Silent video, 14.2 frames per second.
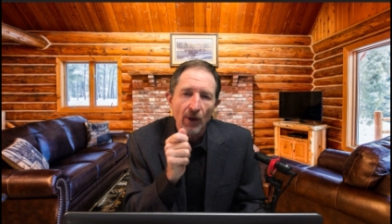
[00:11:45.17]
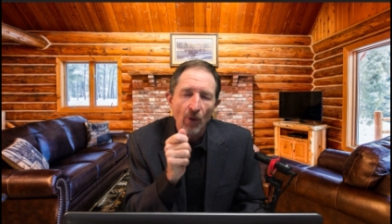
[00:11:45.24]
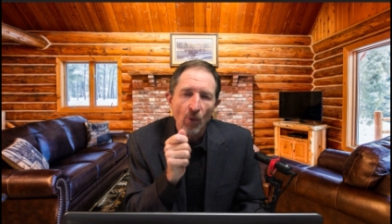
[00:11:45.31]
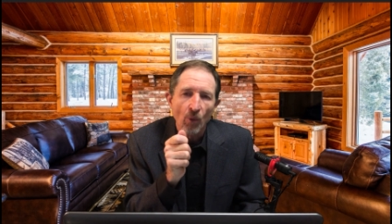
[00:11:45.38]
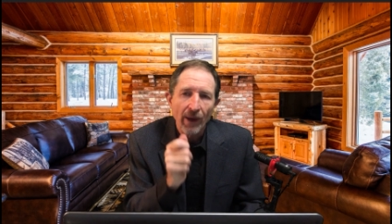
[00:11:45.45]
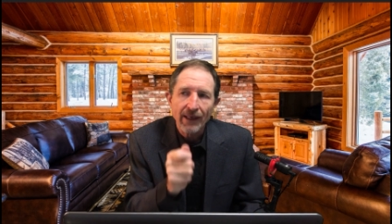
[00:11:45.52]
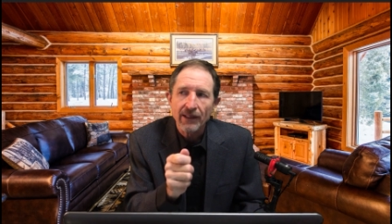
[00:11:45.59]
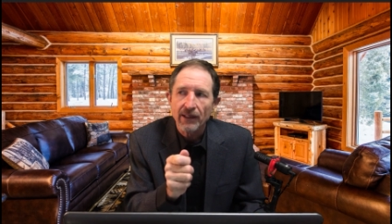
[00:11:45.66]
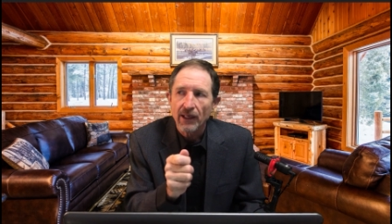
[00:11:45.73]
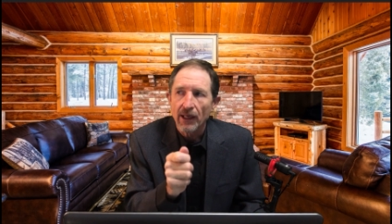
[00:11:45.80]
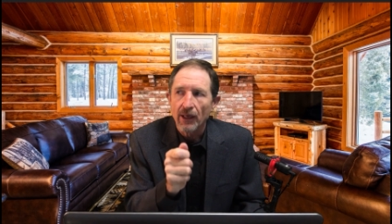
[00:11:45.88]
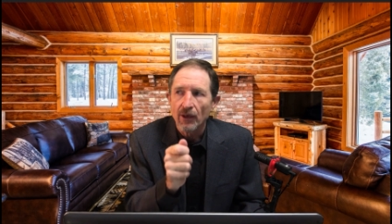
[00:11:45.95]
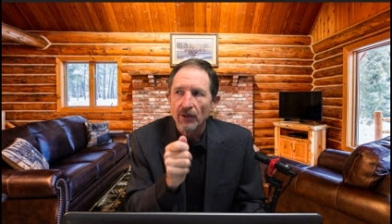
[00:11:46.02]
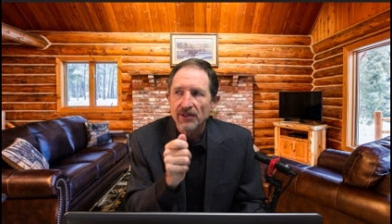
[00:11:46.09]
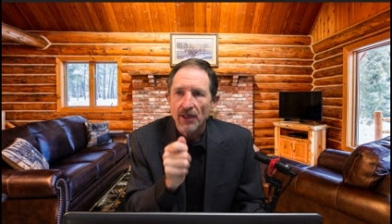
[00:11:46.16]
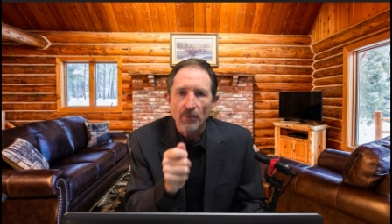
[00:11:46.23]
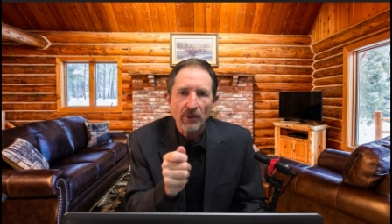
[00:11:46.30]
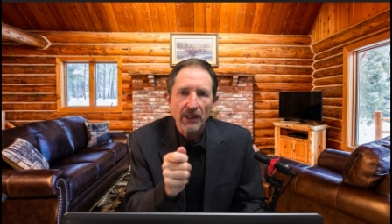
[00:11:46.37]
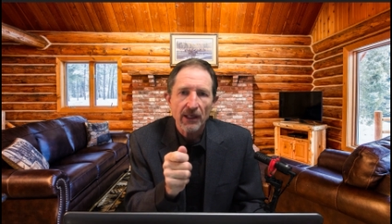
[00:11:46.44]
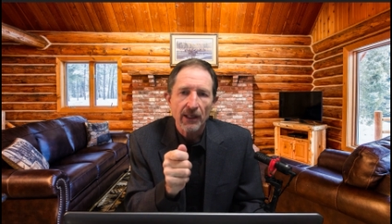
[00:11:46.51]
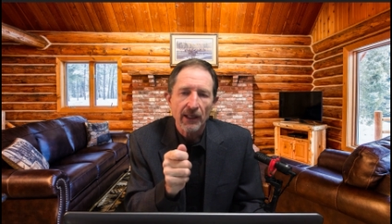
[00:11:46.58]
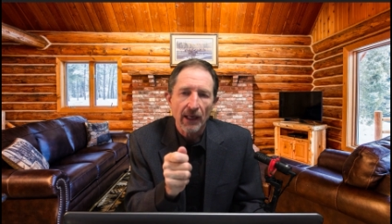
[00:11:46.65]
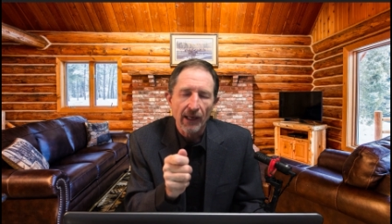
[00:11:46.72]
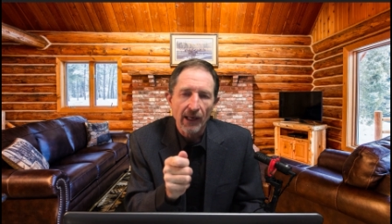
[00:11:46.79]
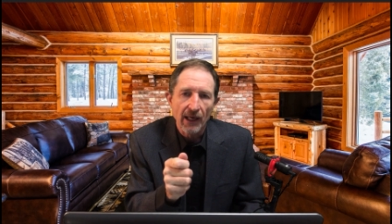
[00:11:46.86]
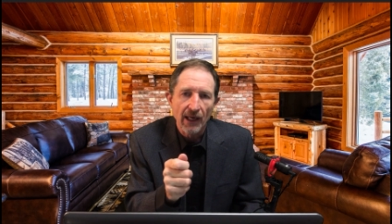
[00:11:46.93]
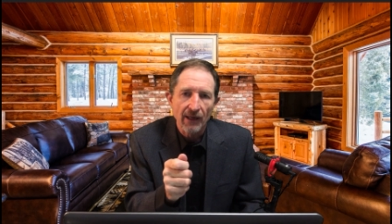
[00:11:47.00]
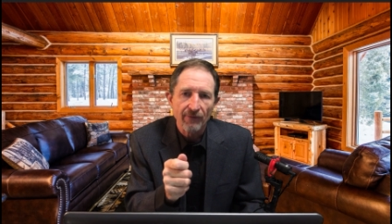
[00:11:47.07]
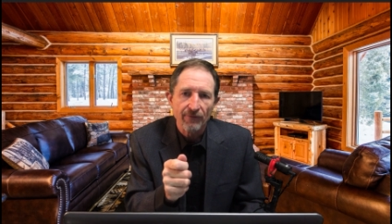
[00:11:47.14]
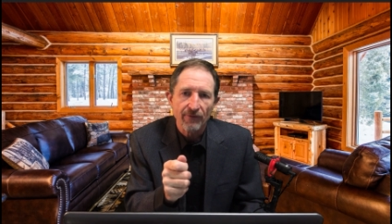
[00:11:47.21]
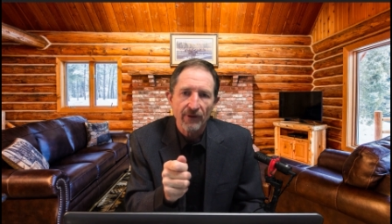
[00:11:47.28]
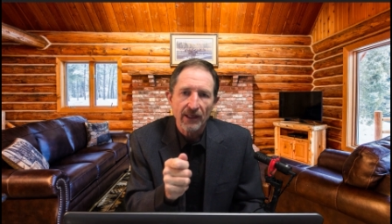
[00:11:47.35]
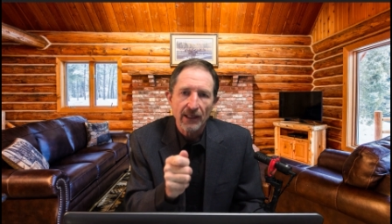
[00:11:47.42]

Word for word: when somebody in our life